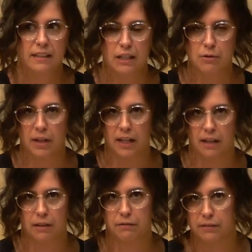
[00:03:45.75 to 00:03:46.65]
that you
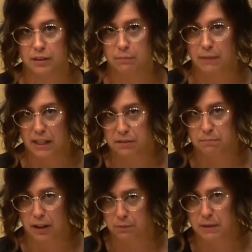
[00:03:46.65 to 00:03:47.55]
have the best
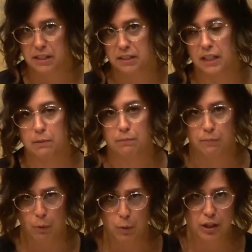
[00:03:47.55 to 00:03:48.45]
mouthpiece set up
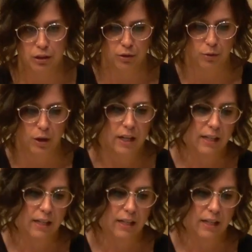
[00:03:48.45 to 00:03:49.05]
for you,